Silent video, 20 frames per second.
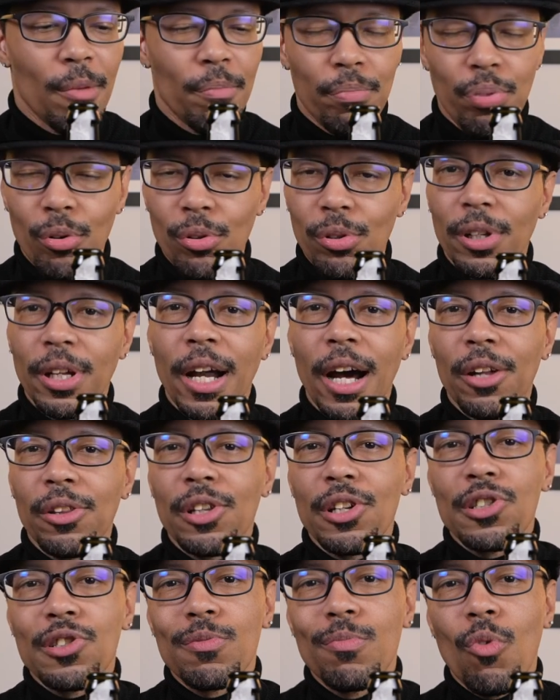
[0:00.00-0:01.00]
Pulled it out
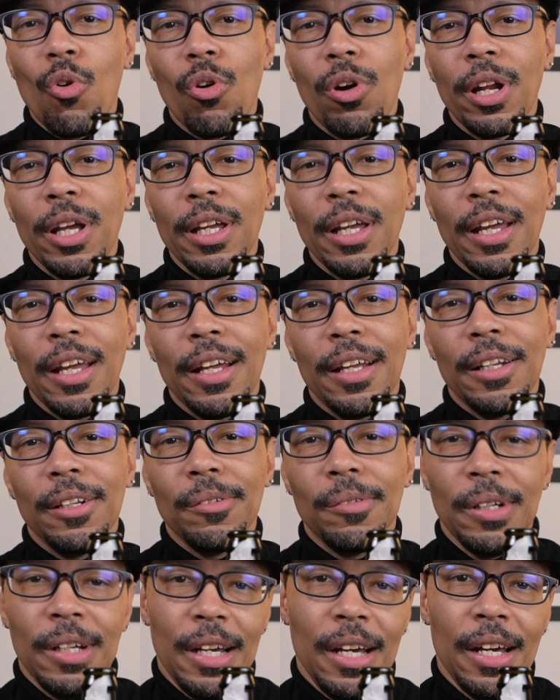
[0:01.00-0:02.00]
this morning,
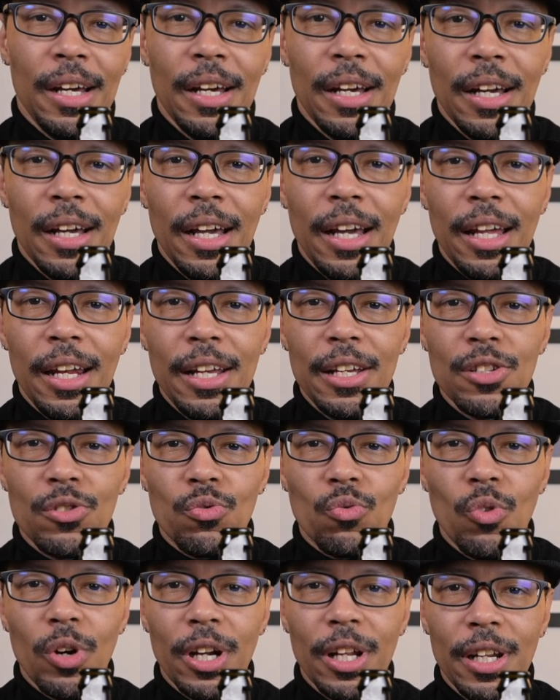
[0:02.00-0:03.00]
and it is
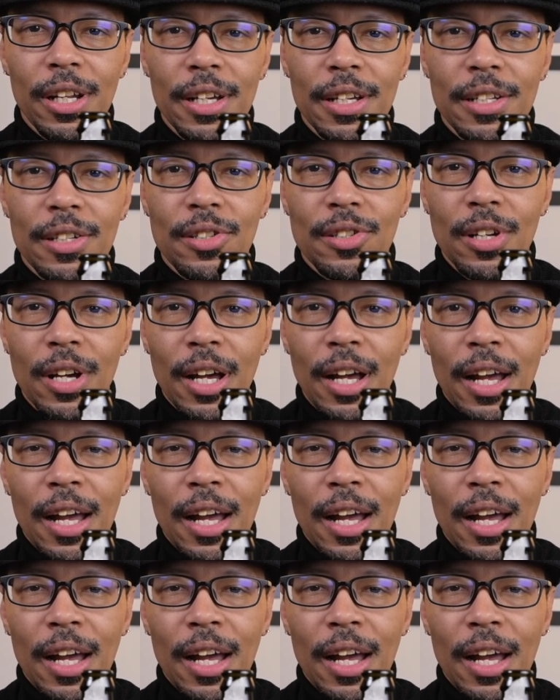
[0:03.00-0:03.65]
what it is.